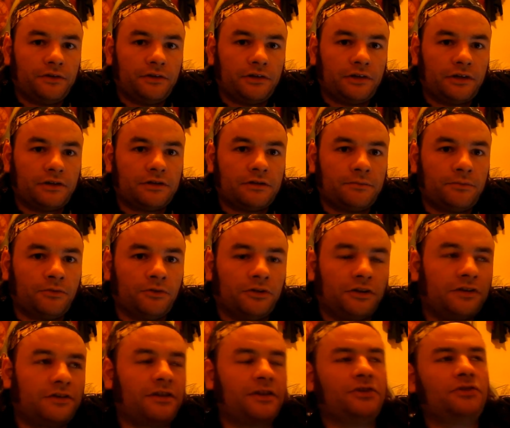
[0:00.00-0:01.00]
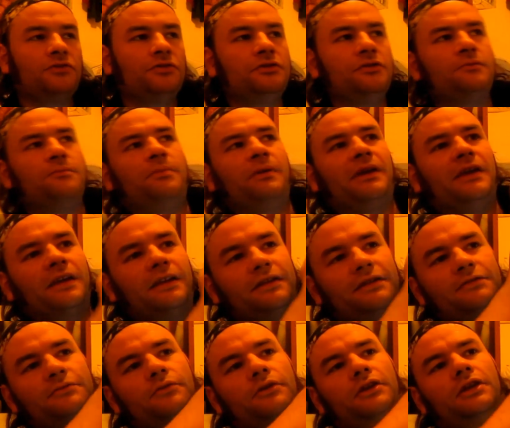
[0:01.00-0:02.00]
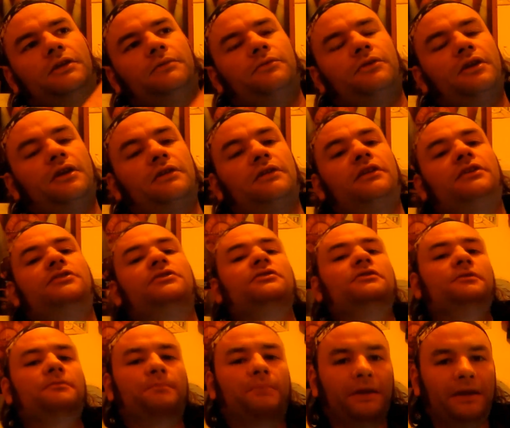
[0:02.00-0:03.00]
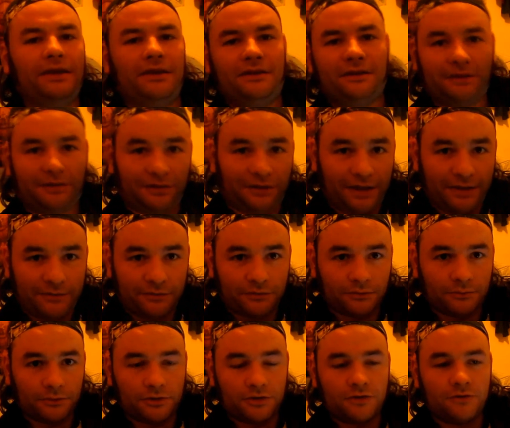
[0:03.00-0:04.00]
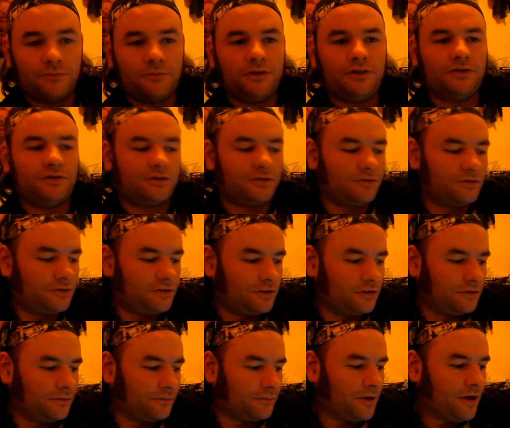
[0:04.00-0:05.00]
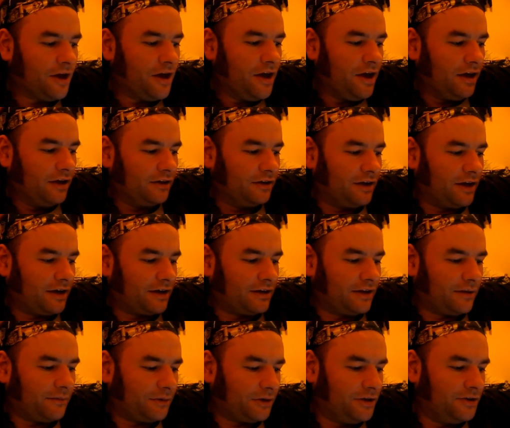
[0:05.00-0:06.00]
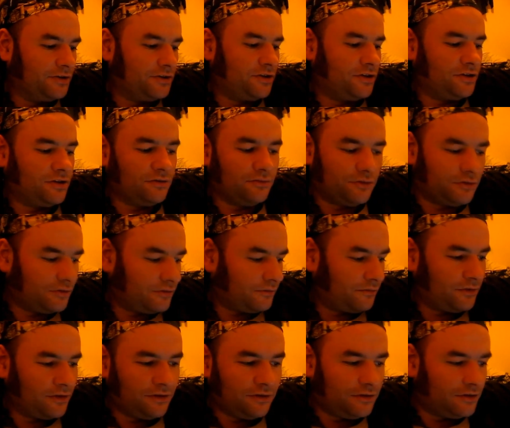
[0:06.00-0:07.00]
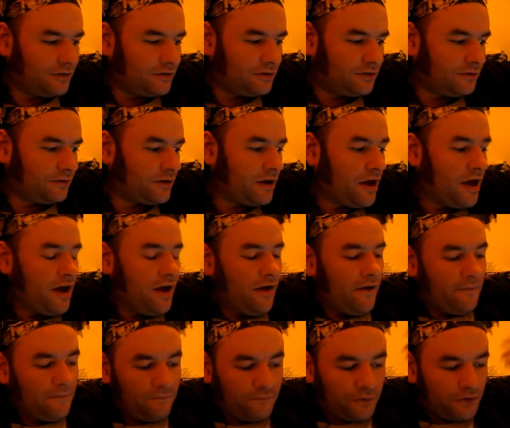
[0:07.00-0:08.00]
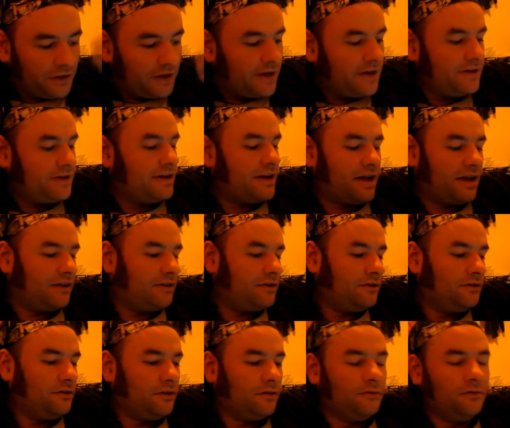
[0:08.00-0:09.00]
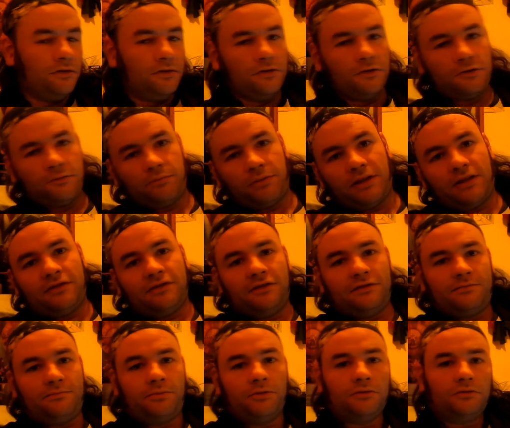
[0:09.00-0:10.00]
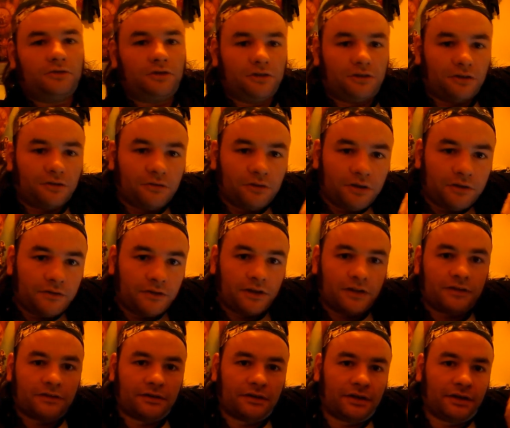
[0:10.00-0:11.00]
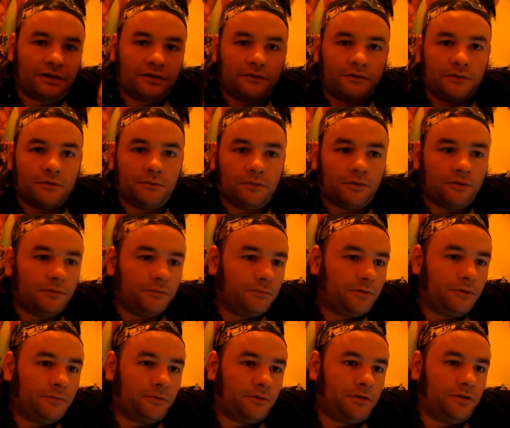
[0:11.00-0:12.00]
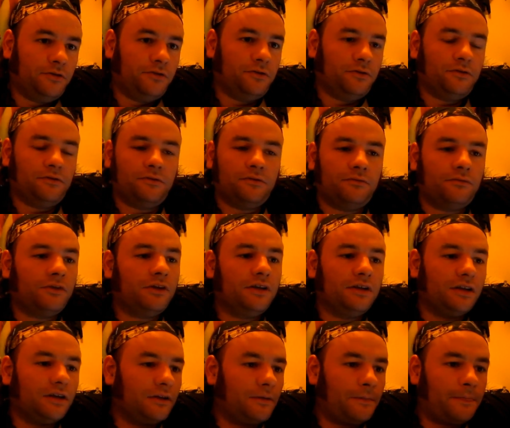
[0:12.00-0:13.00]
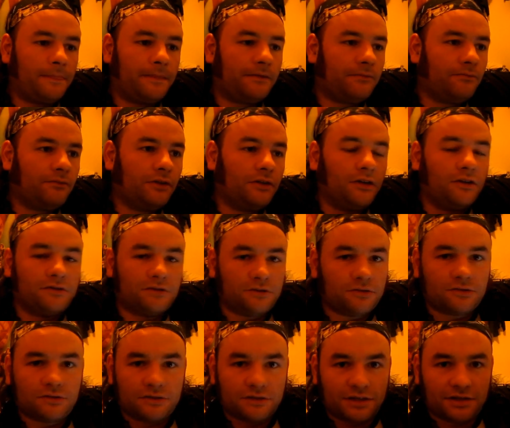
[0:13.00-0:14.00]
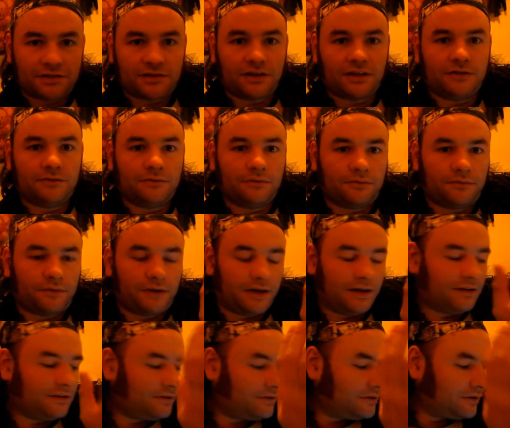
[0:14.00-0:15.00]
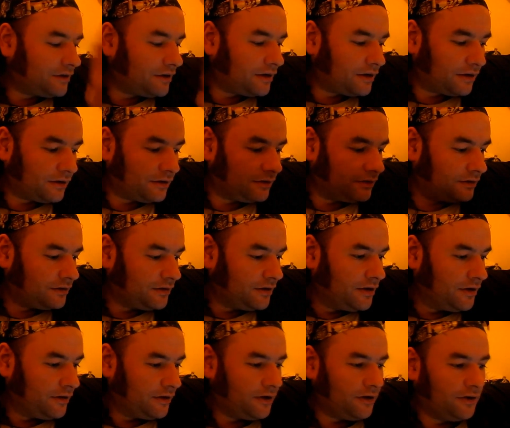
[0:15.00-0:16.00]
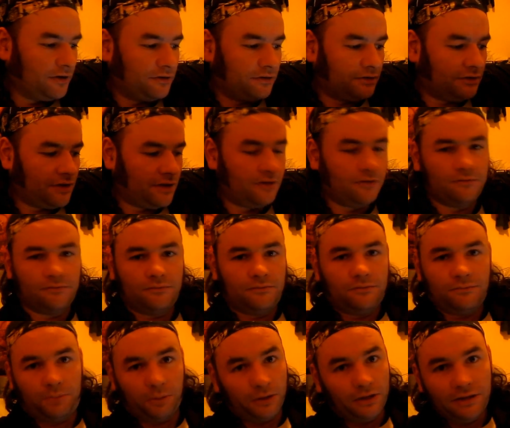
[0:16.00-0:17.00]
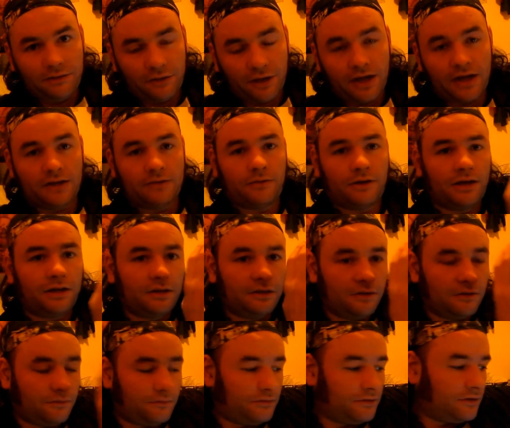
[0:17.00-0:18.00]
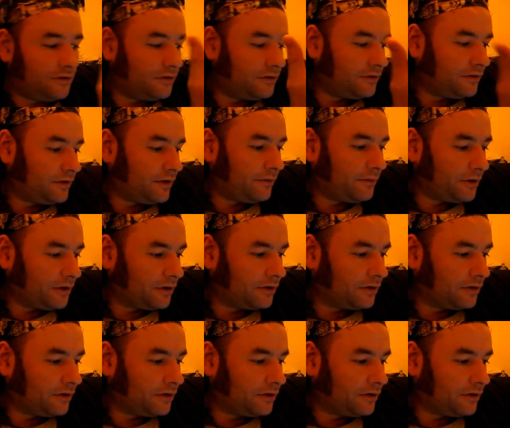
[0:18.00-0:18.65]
That's the point. They shouldn't be. This is what I keep saying. They shouldn't be at this level. We shouldn't be discussing them in an academic institution. This is for the internet. You know, you can splatter this bullshit all over the internet if you want. People can read it, realise it doesn't tessellate with facts, and they either then believe it anyway if they're that way